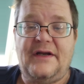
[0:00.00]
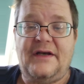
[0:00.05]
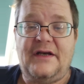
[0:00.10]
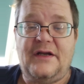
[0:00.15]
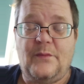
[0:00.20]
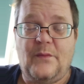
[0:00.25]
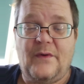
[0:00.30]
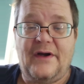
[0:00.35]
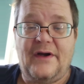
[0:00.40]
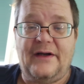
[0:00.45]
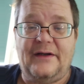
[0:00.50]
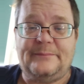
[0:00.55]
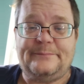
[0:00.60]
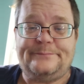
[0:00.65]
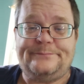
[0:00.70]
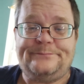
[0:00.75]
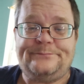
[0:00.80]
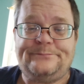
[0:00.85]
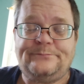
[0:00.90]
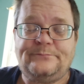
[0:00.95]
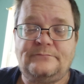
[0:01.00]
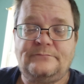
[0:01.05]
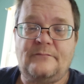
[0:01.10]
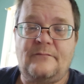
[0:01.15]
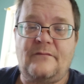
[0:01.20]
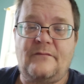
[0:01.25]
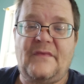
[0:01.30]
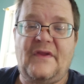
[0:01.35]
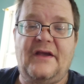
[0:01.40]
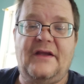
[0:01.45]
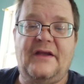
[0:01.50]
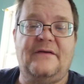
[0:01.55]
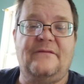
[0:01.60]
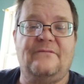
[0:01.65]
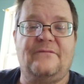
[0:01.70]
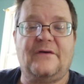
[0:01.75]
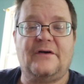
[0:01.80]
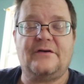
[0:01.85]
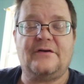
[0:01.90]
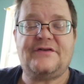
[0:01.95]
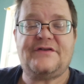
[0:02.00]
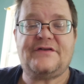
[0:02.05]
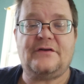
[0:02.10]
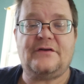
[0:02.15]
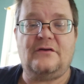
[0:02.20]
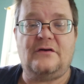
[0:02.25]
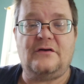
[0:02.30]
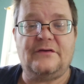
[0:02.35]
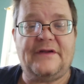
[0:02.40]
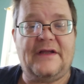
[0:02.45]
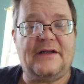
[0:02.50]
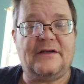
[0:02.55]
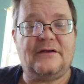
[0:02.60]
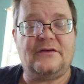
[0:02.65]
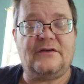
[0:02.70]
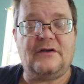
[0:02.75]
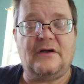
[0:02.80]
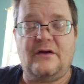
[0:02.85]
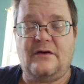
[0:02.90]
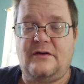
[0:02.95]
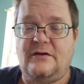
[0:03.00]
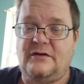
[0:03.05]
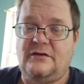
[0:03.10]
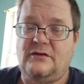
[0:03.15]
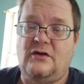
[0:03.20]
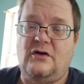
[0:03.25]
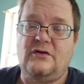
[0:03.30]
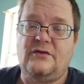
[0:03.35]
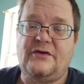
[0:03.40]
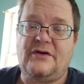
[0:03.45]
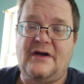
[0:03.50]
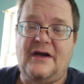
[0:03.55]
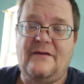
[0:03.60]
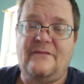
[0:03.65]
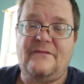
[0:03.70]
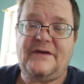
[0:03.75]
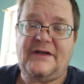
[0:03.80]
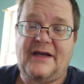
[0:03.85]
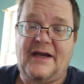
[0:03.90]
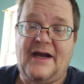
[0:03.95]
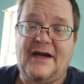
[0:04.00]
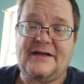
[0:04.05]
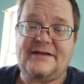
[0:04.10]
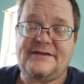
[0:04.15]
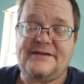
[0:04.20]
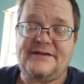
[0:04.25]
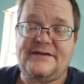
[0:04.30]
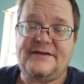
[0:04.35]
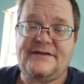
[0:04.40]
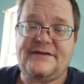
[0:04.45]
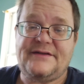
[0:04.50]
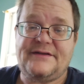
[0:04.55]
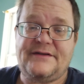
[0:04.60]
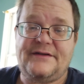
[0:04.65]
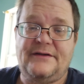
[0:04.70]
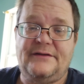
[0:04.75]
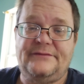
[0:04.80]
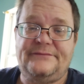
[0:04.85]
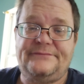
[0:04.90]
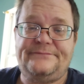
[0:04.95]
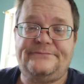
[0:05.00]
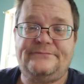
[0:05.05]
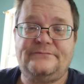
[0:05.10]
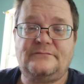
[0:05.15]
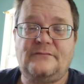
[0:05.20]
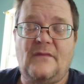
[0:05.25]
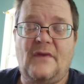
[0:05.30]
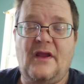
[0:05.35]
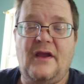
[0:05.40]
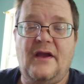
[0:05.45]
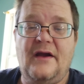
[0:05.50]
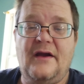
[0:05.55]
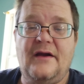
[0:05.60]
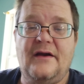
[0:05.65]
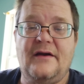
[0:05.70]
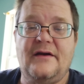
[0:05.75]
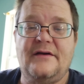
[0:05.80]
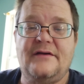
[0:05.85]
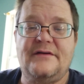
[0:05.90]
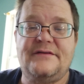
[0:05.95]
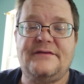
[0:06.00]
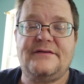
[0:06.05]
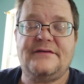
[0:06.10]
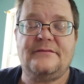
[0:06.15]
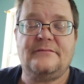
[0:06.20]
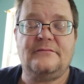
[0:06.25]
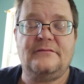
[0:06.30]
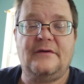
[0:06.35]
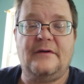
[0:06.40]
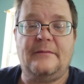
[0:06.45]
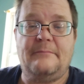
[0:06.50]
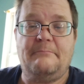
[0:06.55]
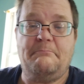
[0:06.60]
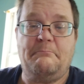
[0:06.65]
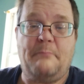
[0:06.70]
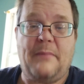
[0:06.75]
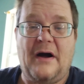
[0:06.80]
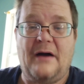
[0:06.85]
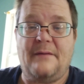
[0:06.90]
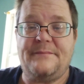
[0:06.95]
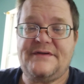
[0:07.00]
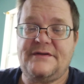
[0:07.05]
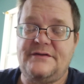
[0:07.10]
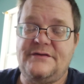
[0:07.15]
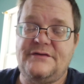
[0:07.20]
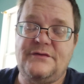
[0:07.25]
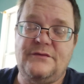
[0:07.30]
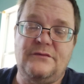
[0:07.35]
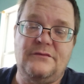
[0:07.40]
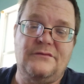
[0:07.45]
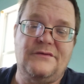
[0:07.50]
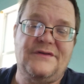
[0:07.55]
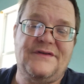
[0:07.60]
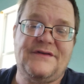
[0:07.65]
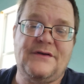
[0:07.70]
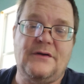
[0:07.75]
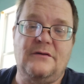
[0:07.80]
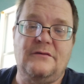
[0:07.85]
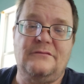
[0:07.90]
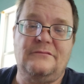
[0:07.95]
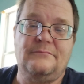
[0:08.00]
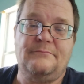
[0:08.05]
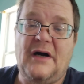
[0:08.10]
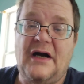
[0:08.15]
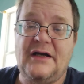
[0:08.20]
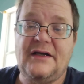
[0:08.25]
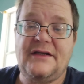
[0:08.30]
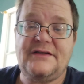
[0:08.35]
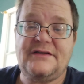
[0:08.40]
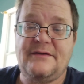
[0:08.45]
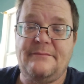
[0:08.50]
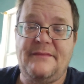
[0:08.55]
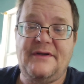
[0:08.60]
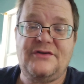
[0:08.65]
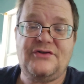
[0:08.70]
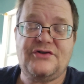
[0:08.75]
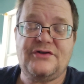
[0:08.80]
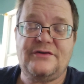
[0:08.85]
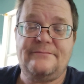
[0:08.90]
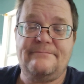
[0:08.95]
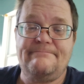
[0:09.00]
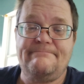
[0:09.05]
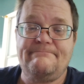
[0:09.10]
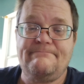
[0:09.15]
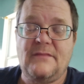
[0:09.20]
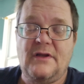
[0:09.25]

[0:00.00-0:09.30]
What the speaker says: anyway, it inverts along the gravity axis, and it pops into its own pocket dimension,